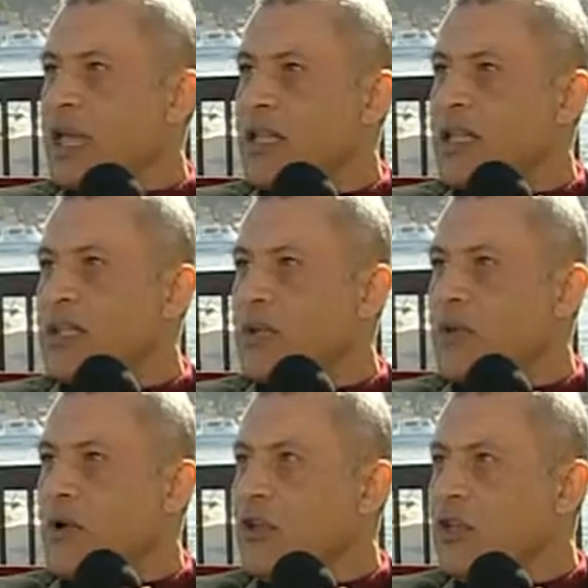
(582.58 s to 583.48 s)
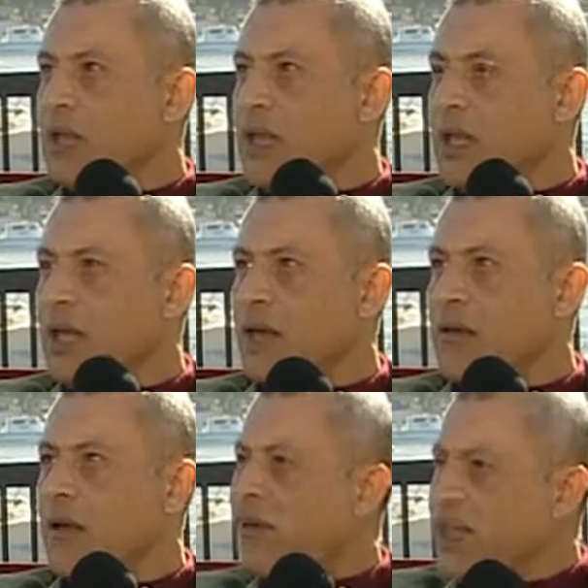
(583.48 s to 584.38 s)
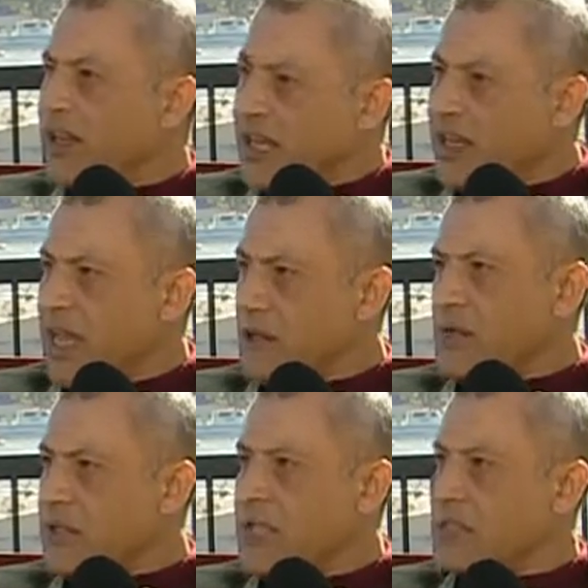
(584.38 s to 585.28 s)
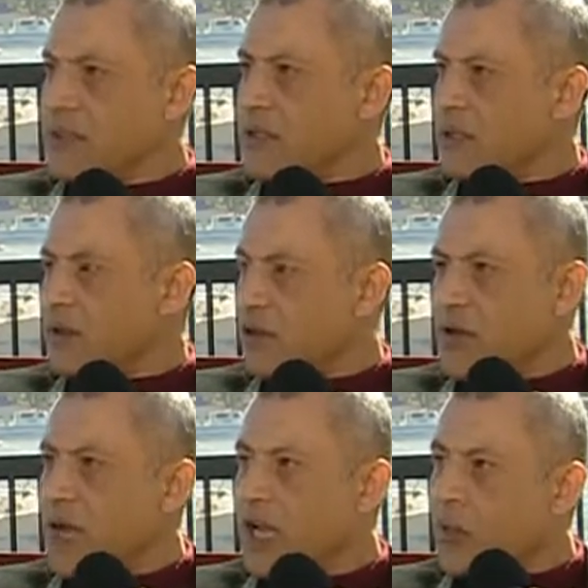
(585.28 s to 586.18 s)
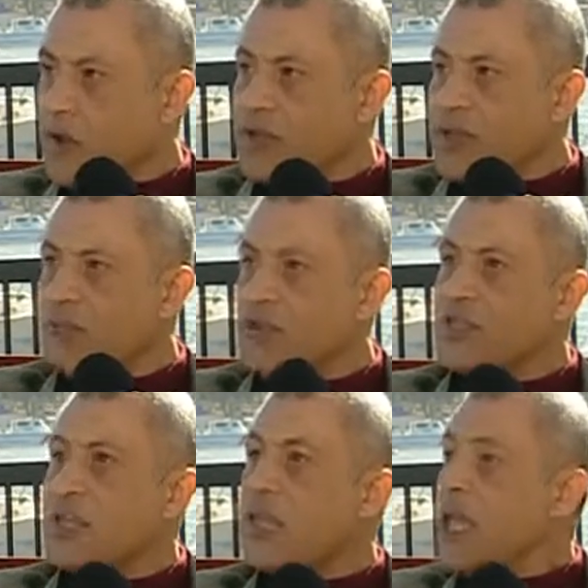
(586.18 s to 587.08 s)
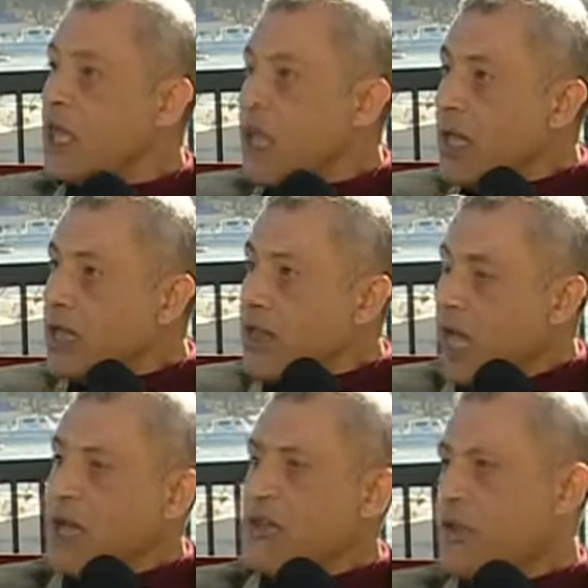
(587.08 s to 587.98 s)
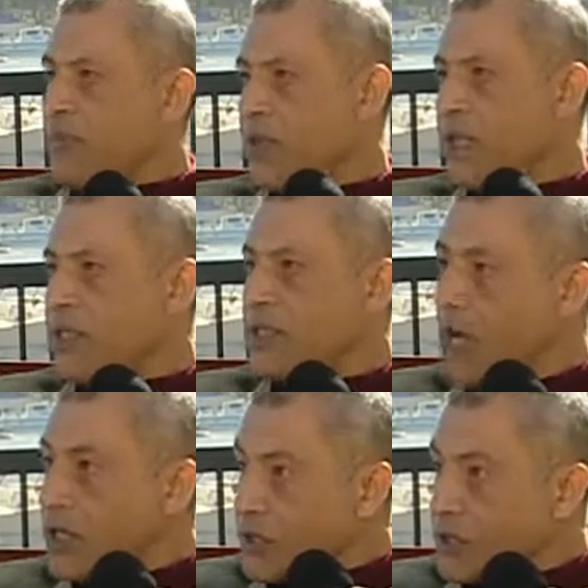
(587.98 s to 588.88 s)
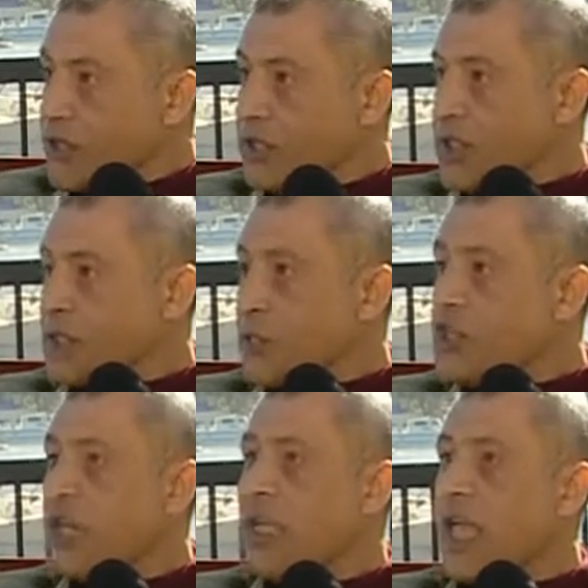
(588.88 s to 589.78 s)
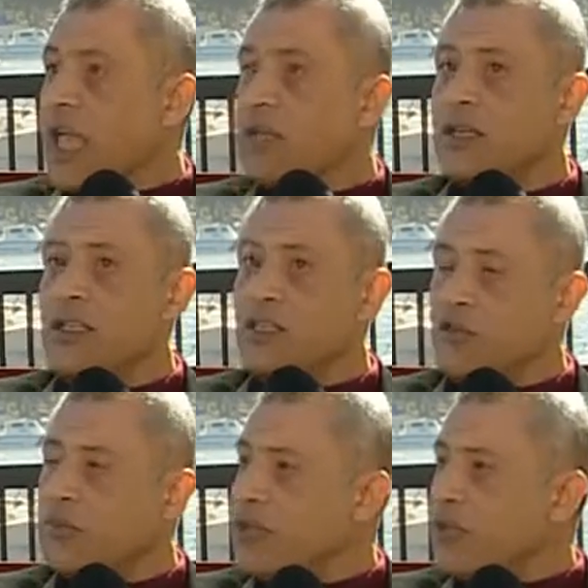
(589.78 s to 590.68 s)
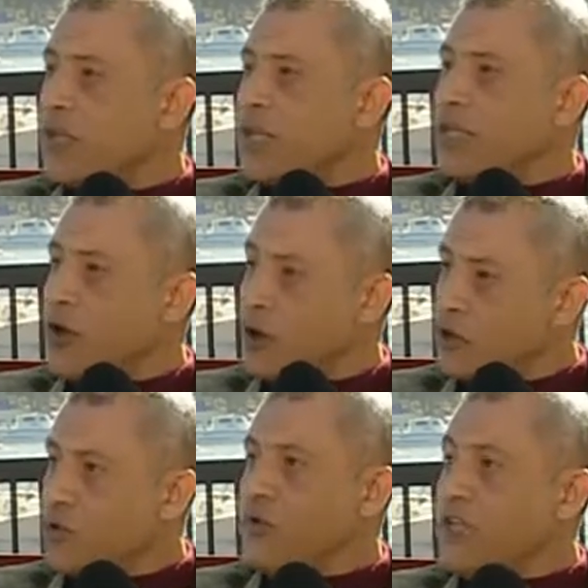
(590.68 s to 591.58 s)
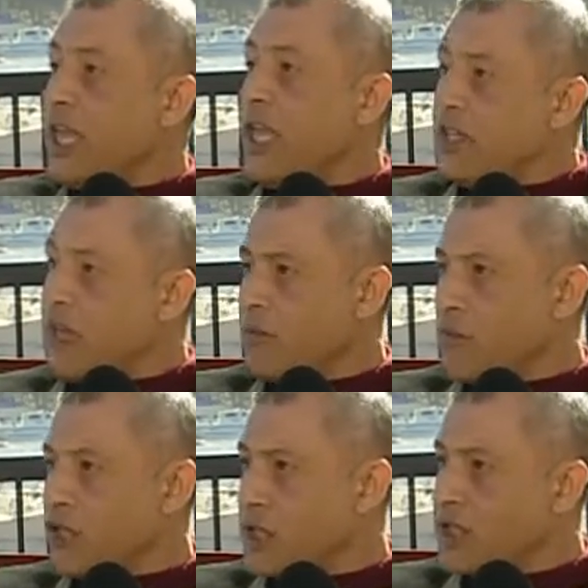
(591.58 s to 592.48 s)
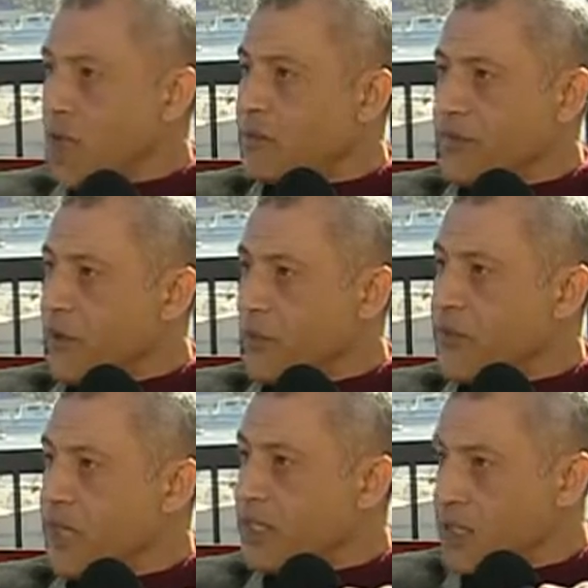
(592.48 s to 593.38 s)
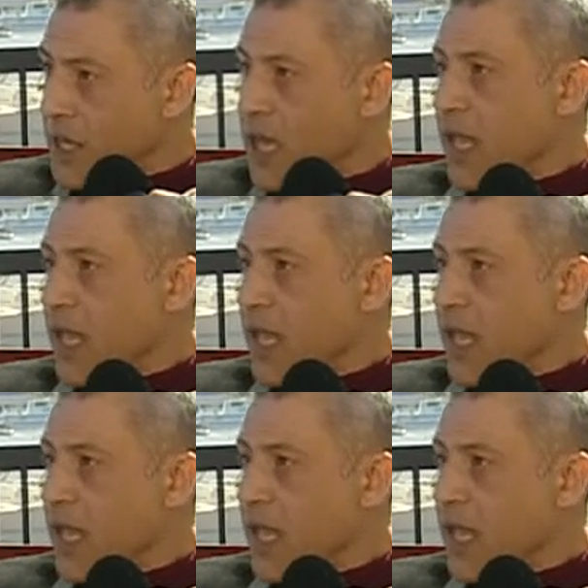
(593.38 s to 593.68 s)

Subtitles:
and only in Cairo. That's it. No, I want them to see the other places, the other cities, which I can distribute also the income which comes from these